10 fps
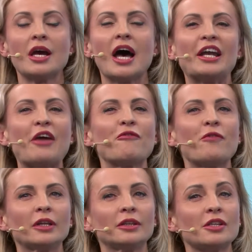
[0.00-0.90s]
and I
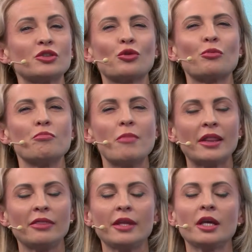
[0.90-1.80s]
felt this
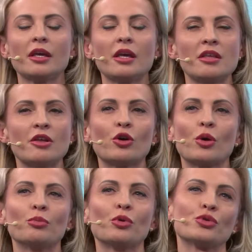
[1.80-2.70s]
tormenting inner
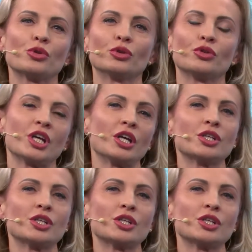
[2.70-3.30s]
compulsion to change